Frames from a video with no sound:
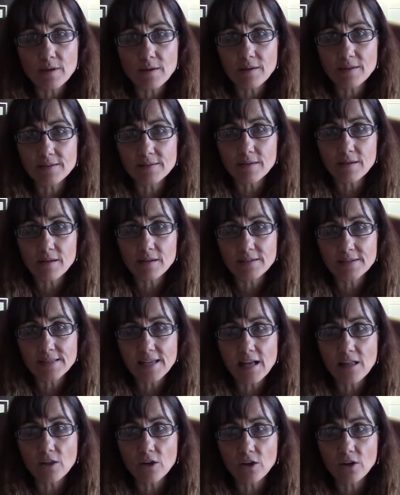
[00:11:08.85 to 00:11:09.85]
a
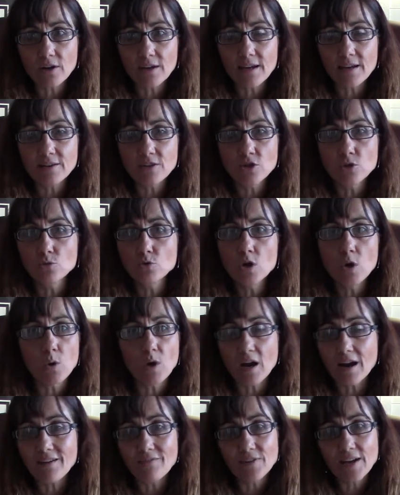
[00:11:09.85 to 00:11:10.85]
seller and you know
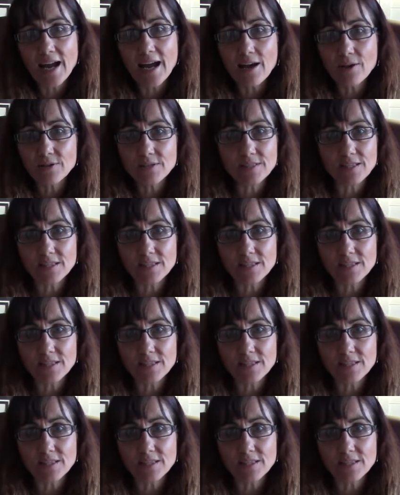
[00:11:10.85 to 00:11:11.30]
every house